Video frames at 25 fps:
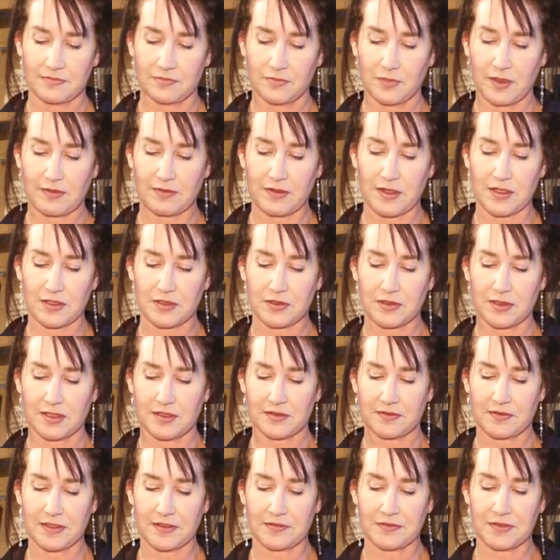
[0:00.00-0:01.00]
We have all
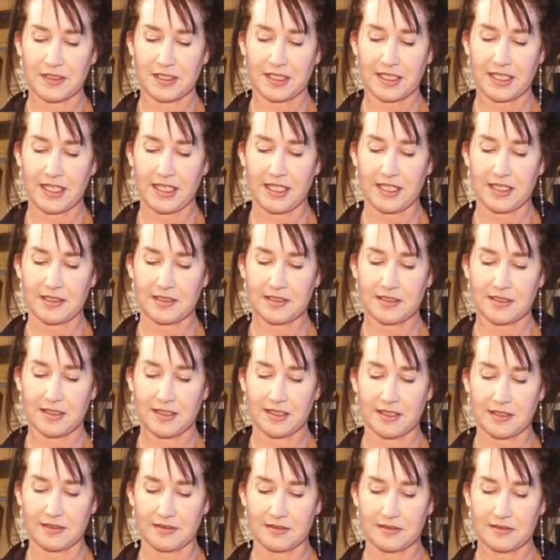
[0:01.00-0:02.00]
sorts of different kits
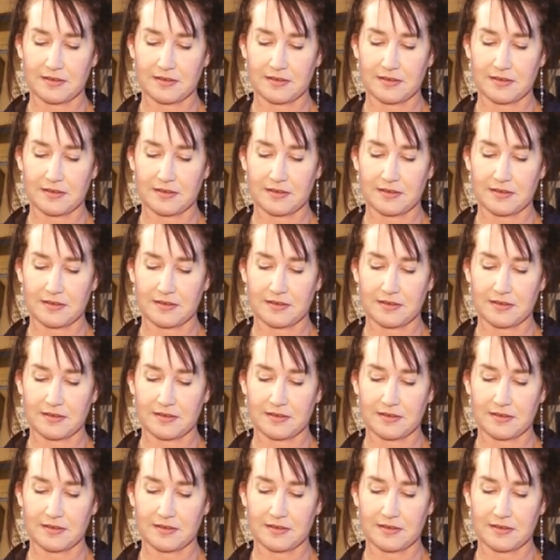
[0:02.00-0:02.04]
that